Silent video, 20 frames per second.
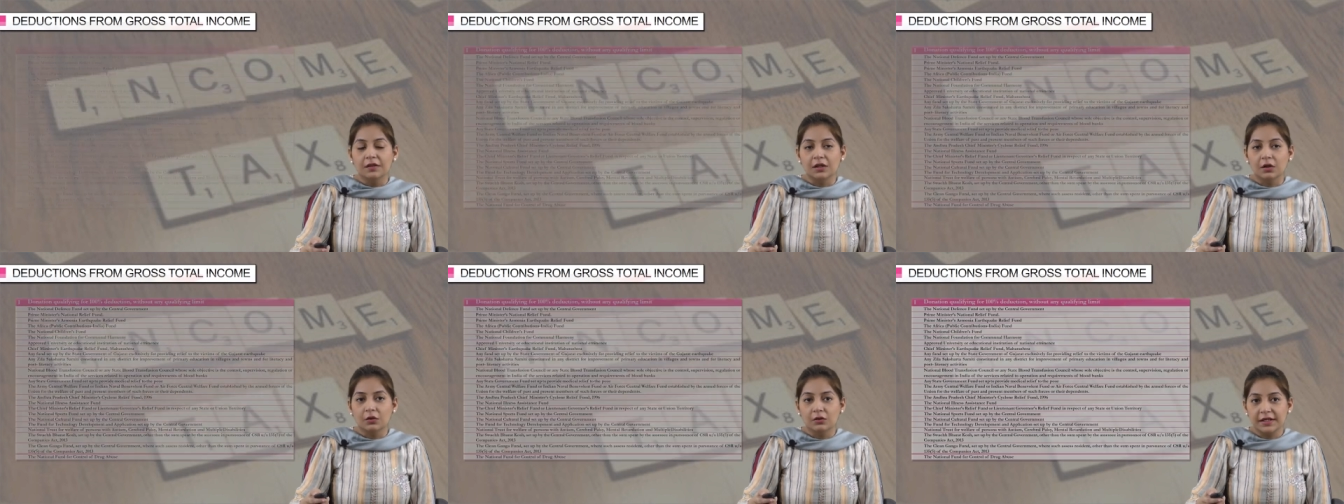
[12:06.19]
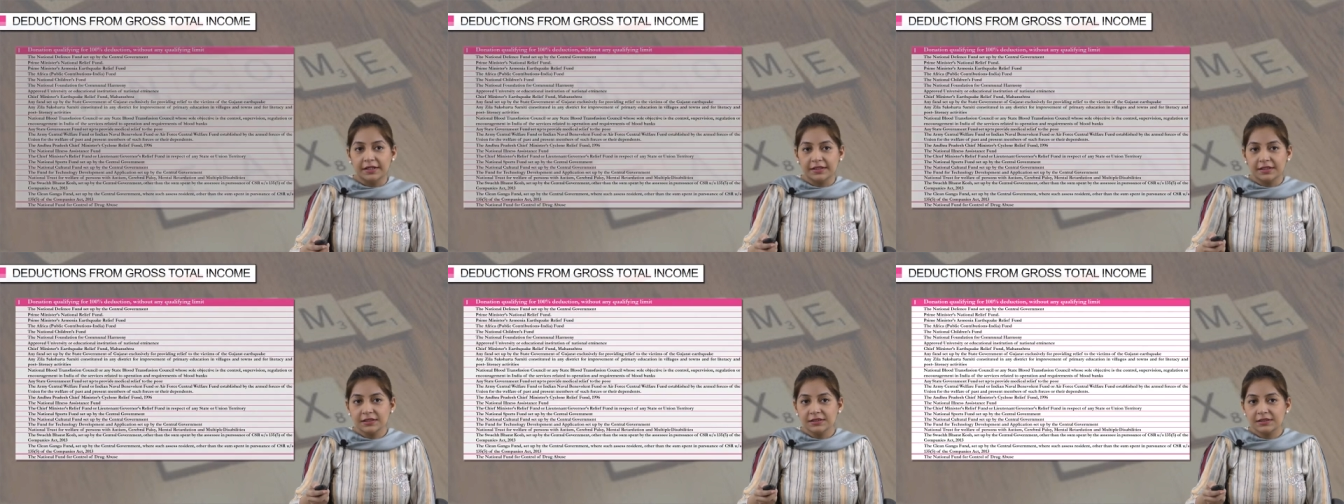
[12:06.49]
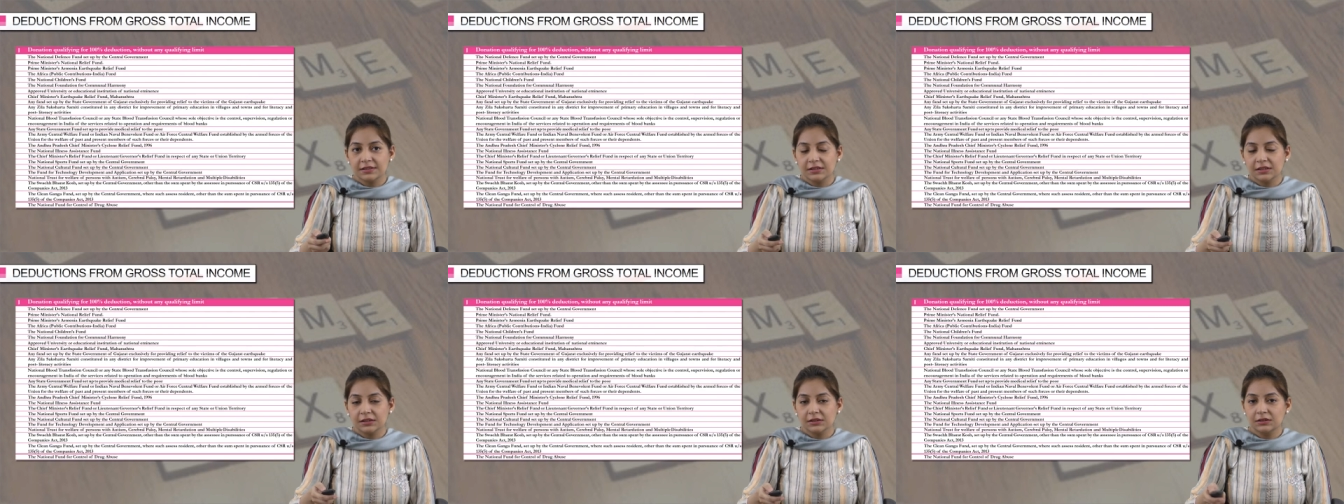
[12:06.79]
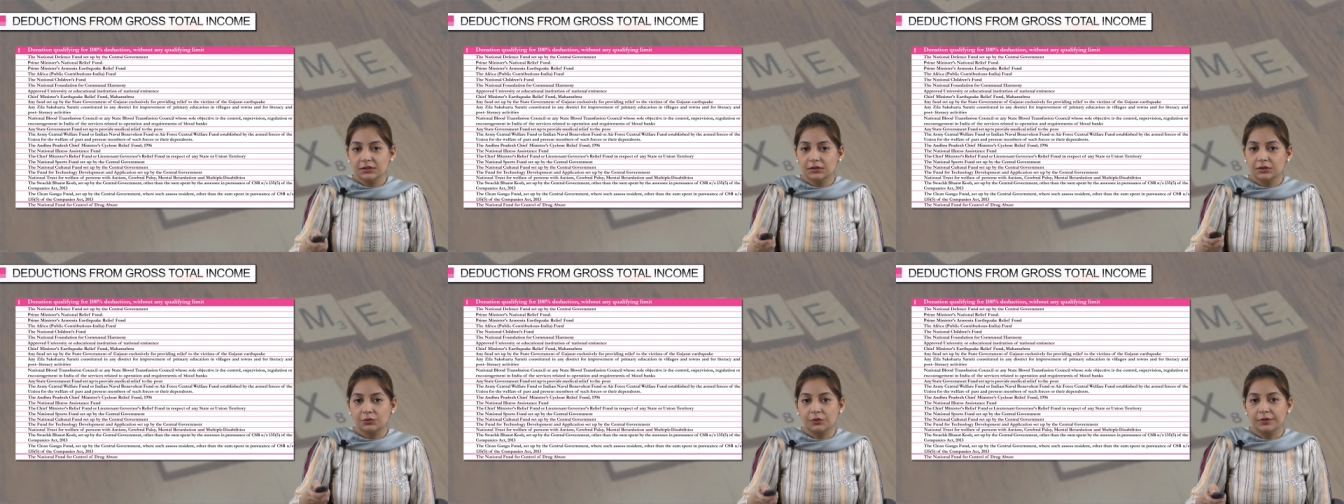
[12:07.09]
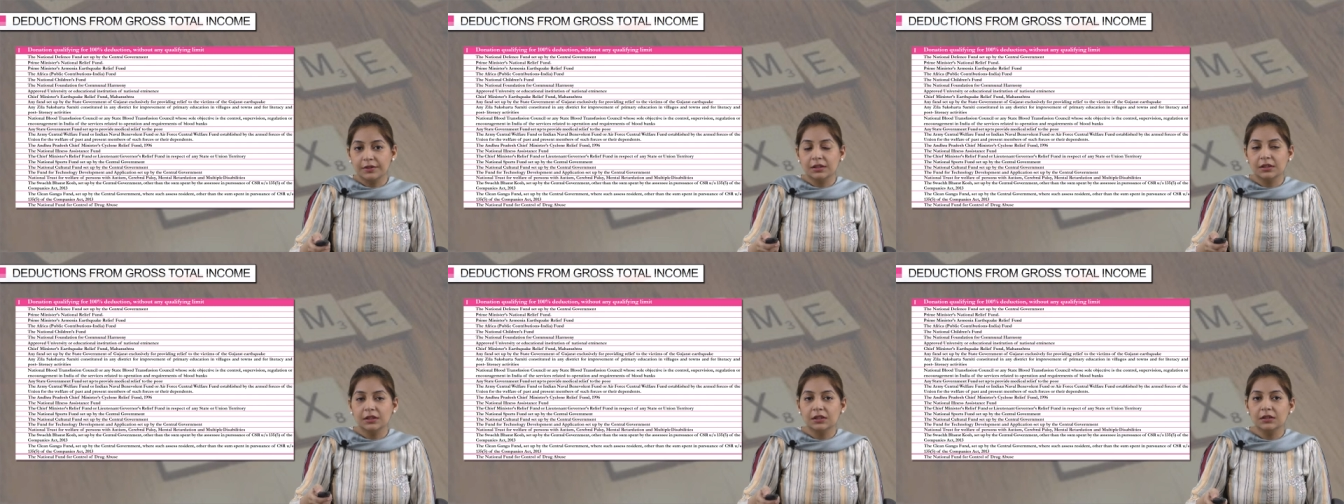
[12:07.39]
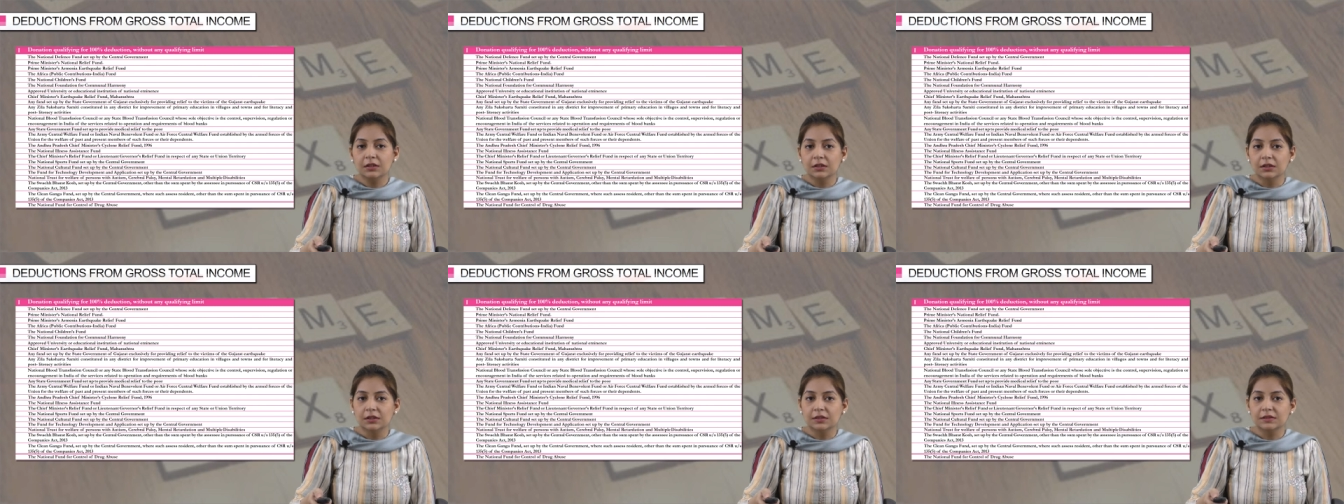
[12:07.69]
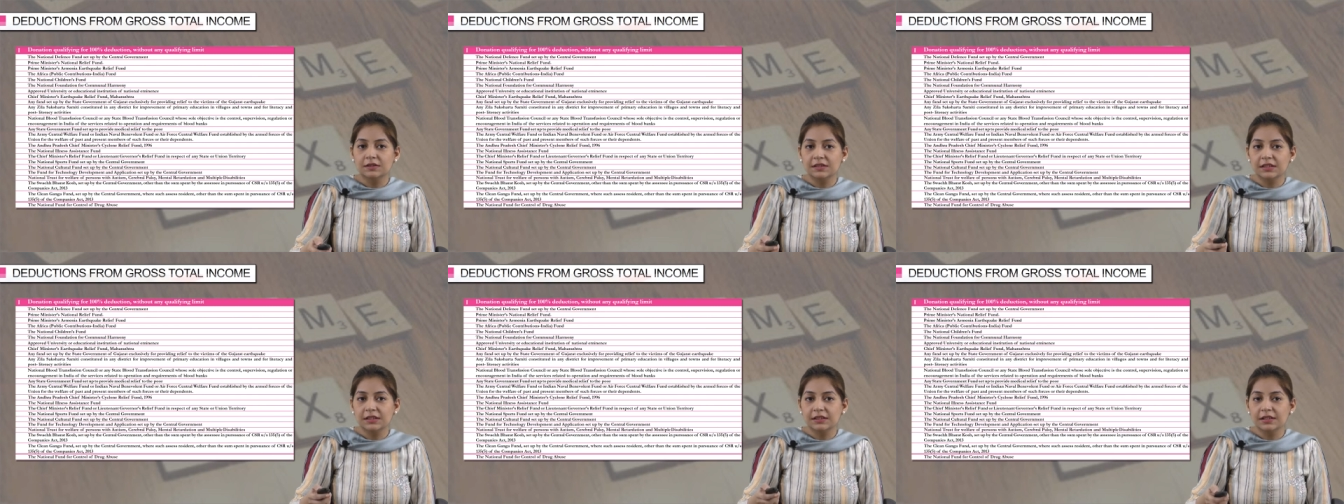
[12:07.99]
Now let us just quickly
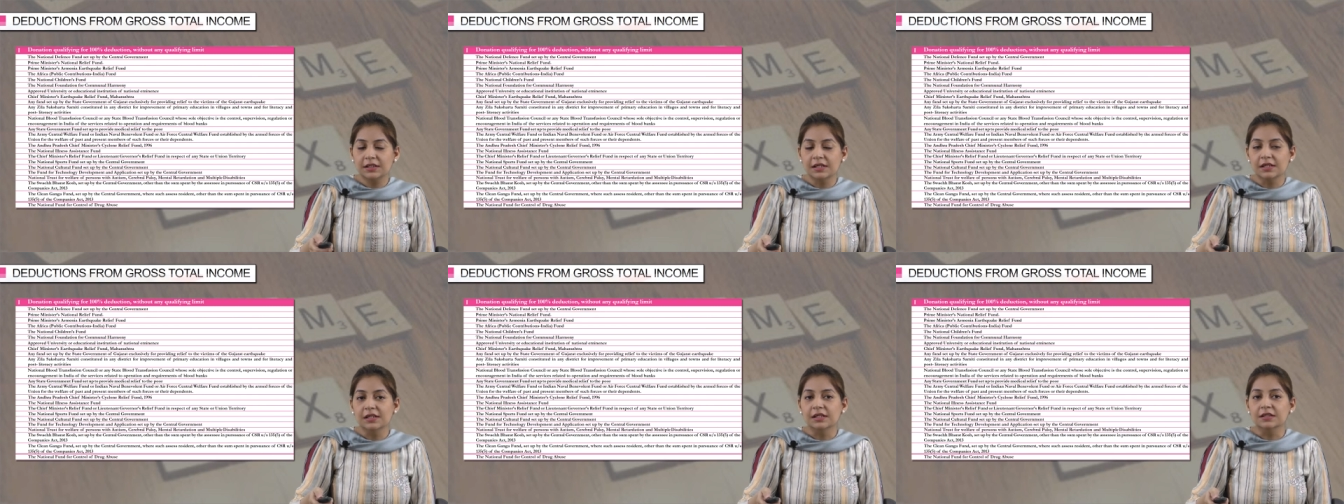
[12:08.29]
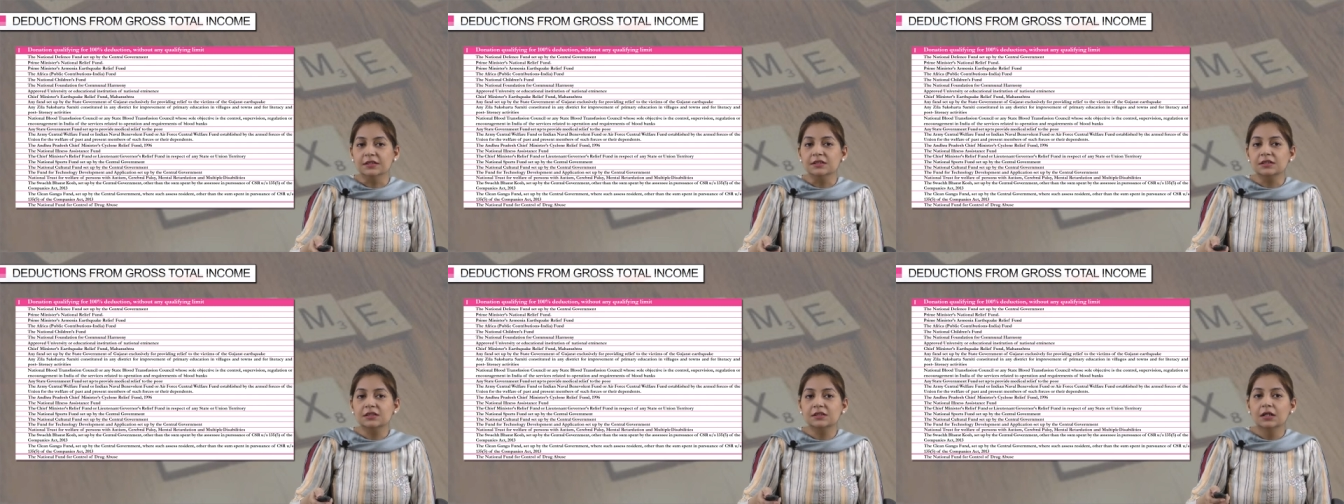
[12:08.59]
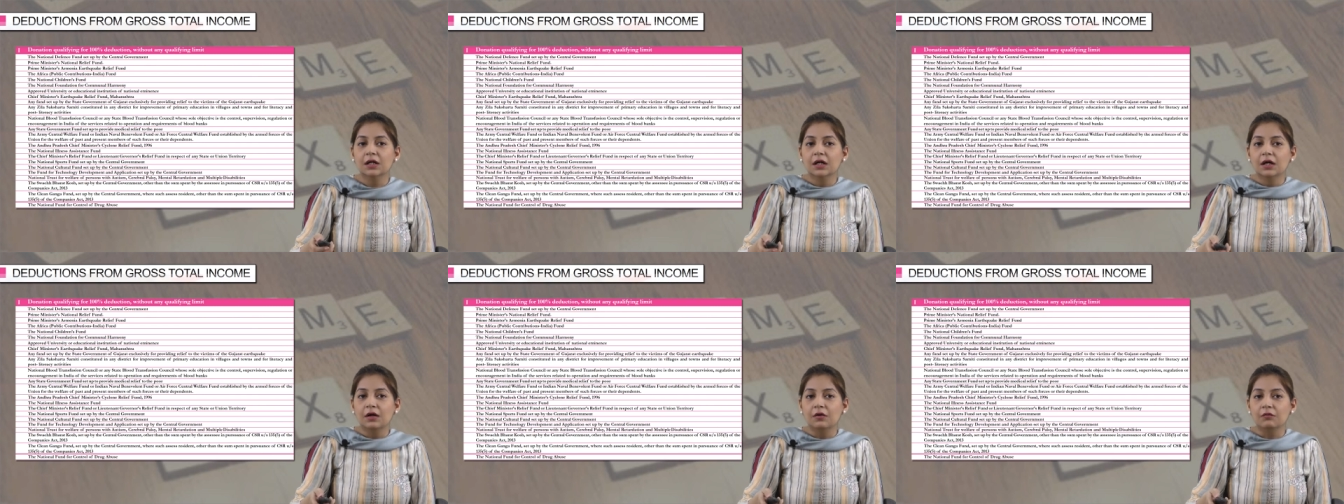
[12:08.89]
uh, see the list